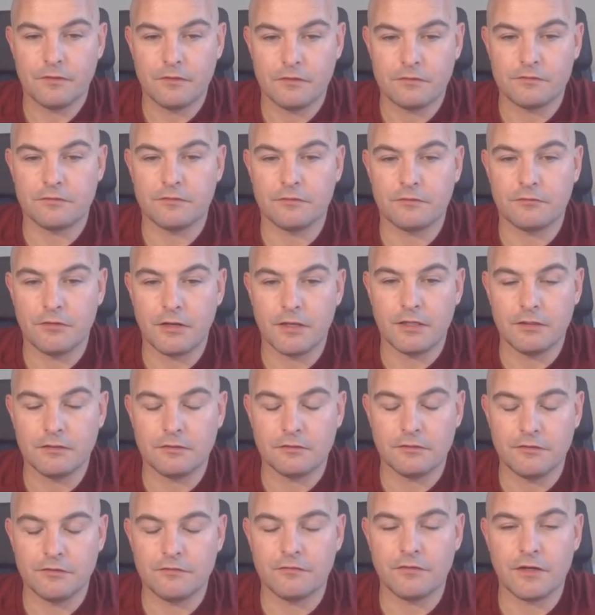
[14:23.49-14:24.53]
This is a great
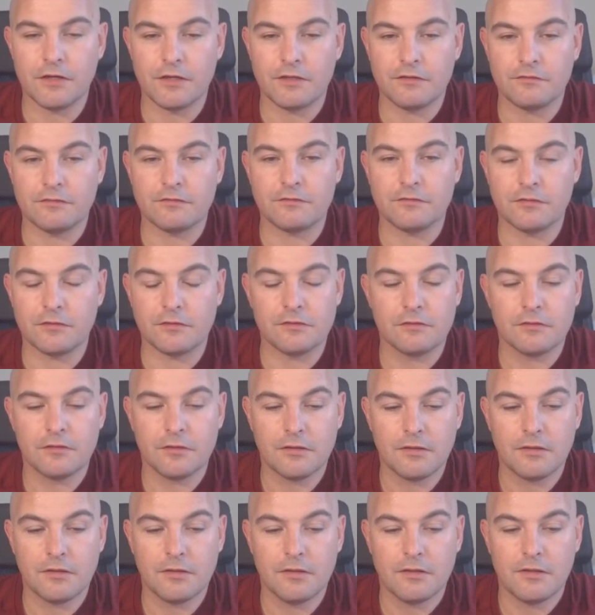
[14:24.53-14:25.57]
little device to,
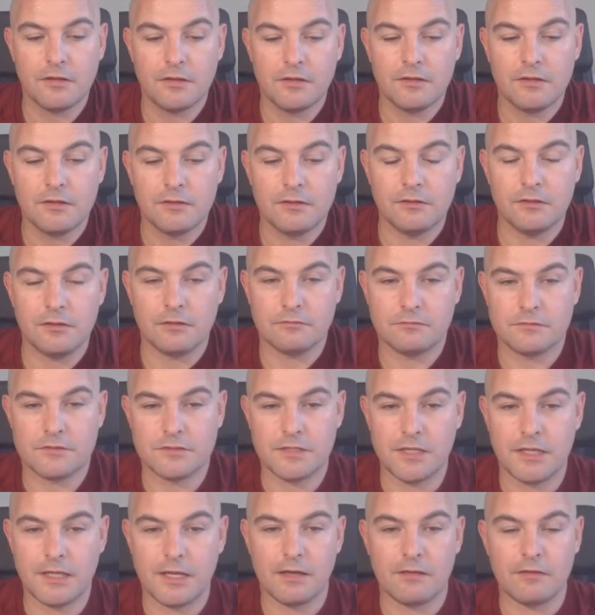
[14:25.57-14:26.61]

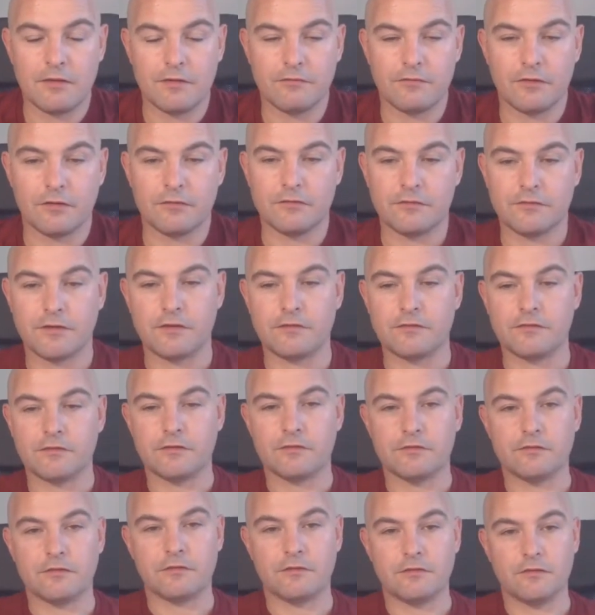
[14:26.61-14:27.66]
stick out there front and
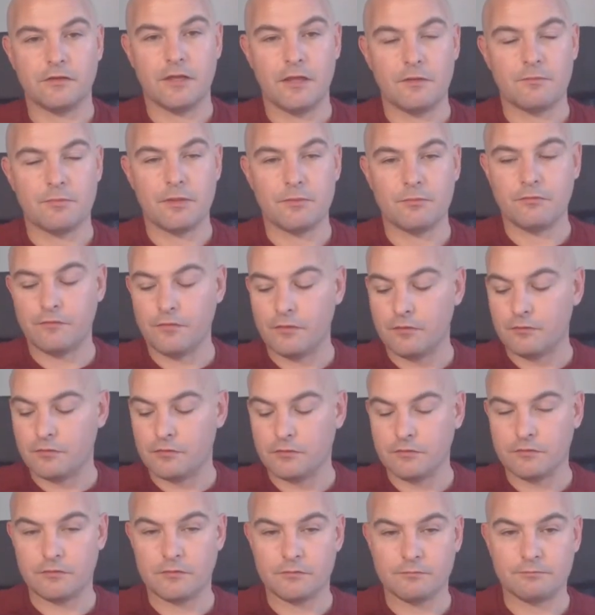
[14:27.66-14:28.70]
center, so to get people
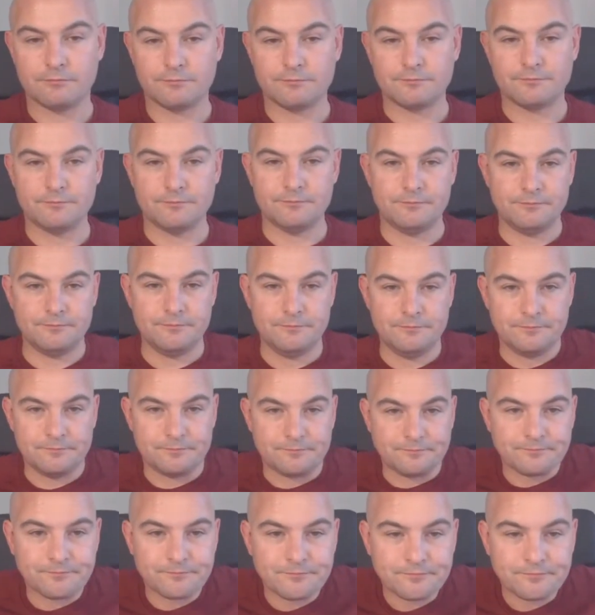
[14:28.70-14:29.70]
focused. And